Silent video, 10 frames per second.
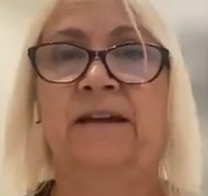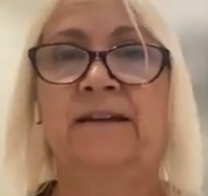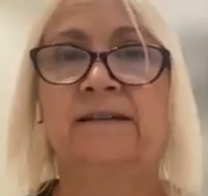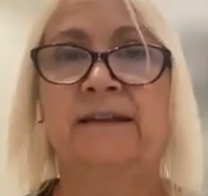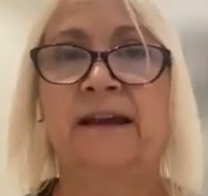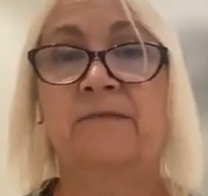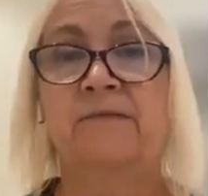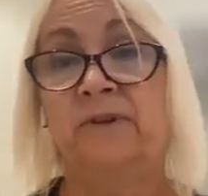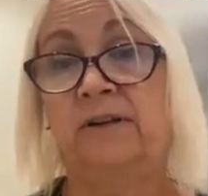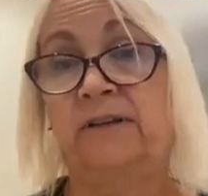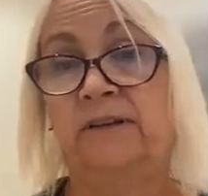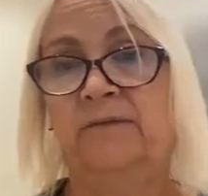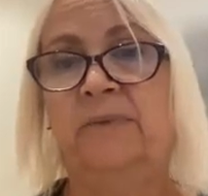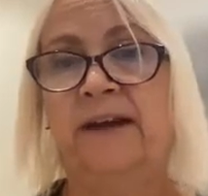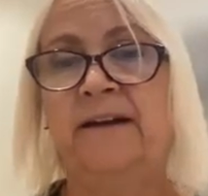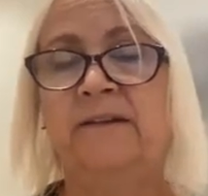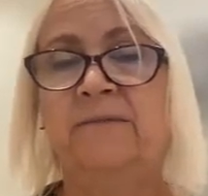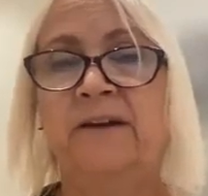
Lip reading: things that will impact the